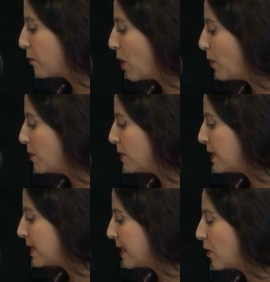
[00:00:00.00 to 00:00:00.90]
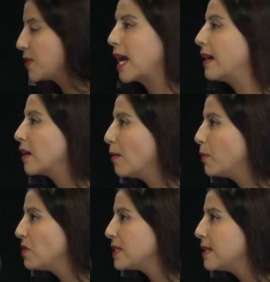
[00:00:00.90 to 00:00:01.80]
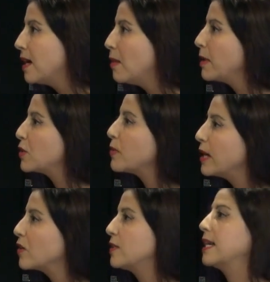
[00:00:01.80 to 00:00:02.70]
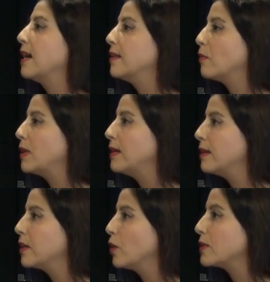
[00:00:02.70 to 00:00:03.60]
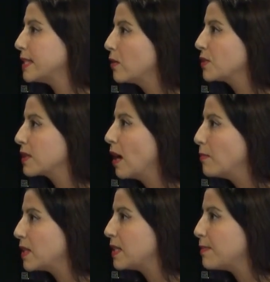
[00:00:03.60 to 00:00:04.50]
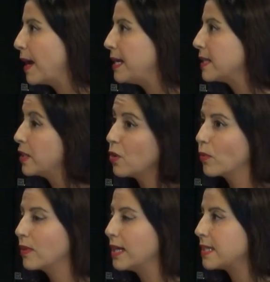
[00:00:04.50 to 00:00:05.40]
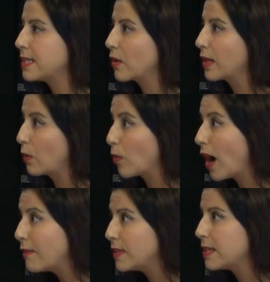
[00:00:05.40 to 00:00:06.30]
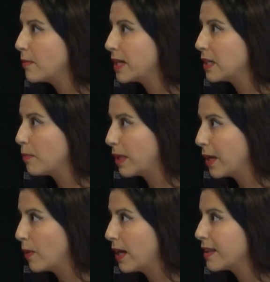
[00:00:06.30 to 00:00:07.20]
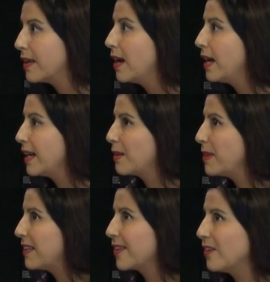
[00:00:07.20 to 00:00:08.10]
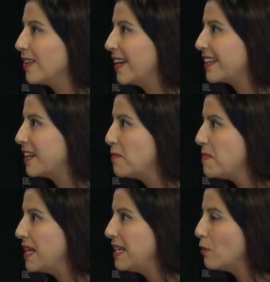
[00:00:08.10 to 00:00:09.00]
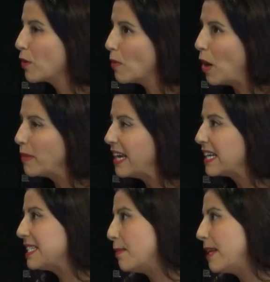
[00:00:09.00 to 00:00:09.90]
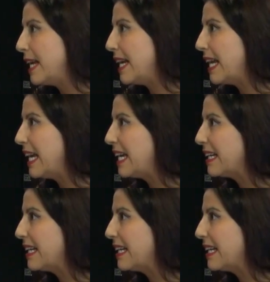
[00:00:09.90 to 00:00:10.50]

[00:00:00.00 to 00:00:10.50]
welcome singles and couples, because we understand that when singles come to the space and they don't necessarily arrive with somebody to play with, it can be a little overwhelming, intimidating,